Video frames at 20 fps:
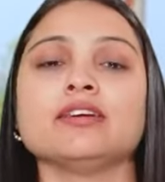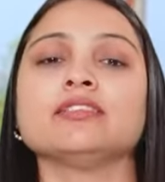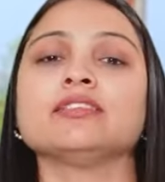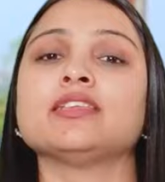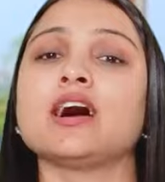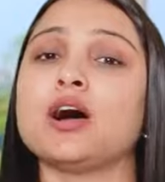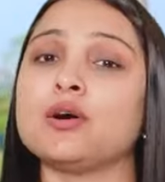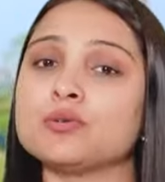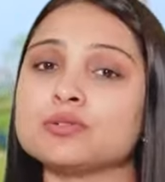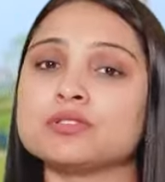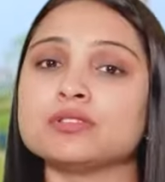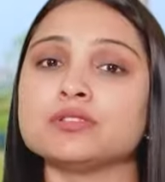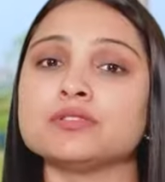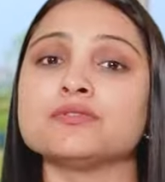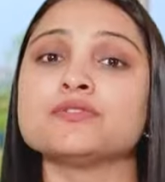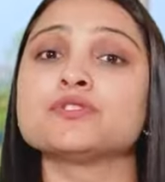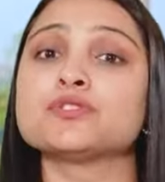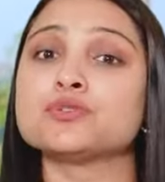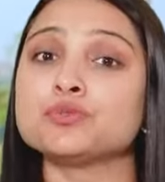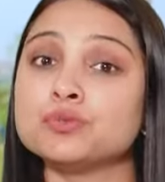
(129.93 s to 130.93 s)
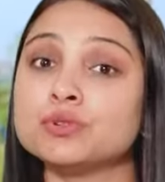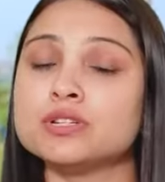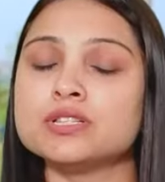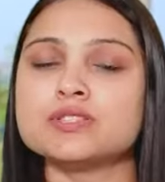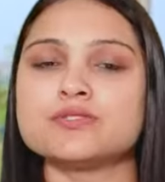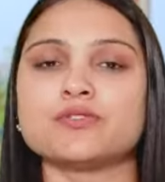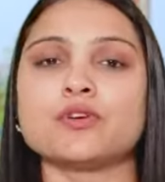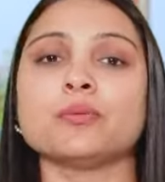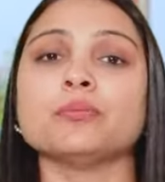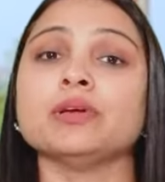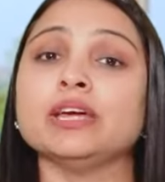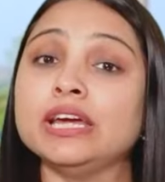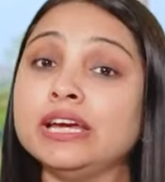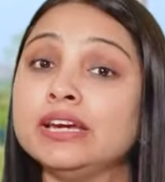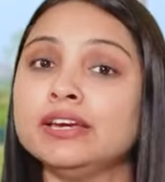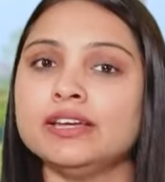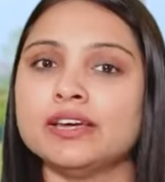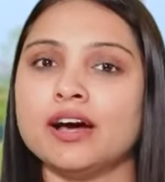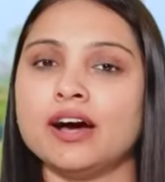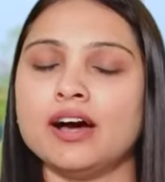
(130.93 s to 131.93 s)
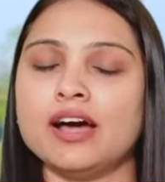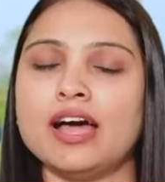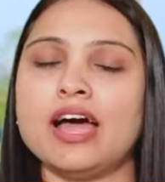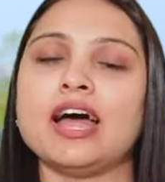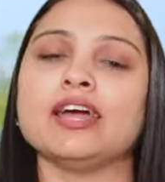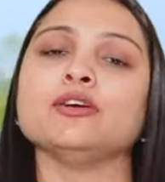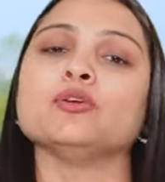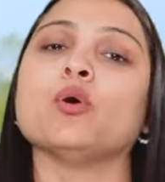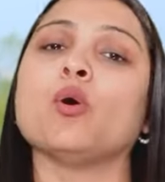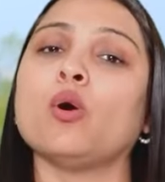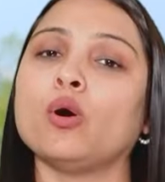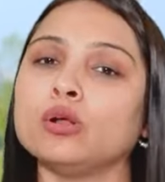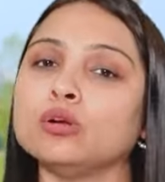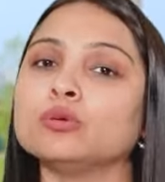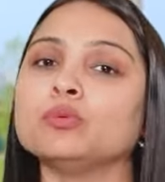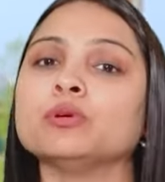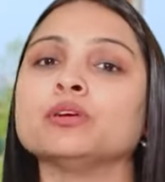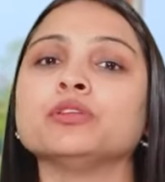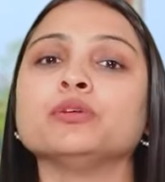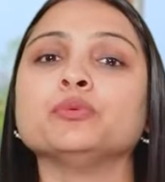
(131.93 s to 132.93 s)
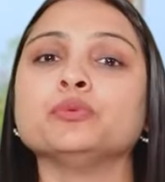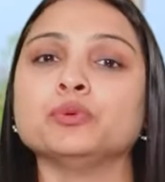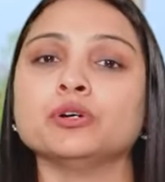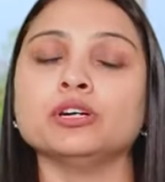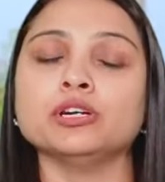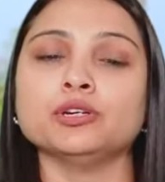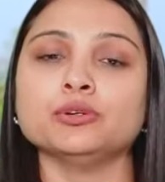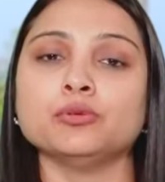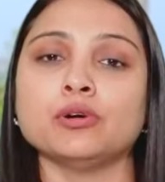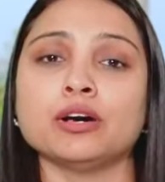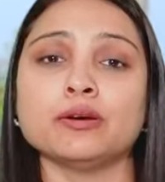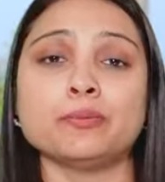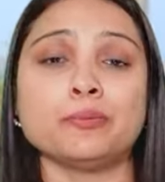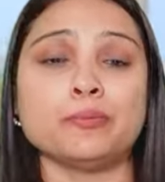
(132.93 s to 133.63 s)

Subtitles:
are thousands of students from India and all over the world who are